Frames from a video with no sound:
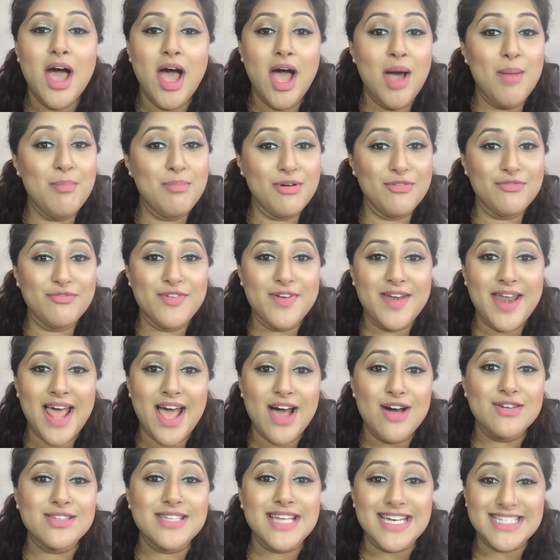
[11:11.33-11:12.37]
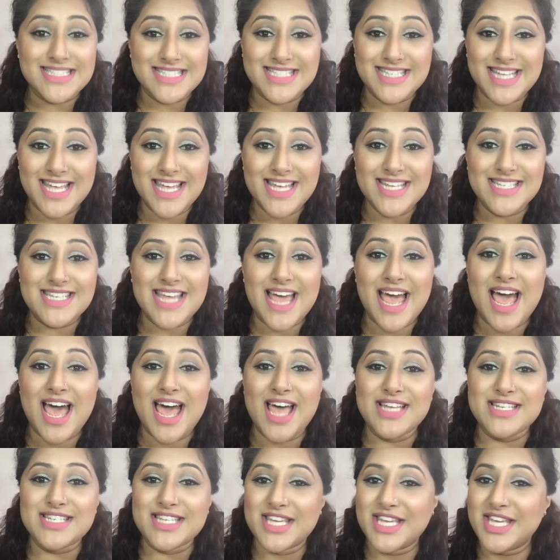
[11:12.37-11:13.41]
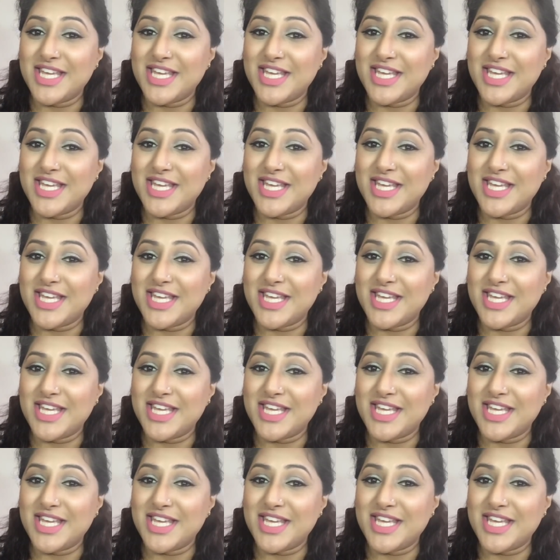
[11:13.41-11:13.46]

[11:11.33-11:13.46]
But for now, that's it, and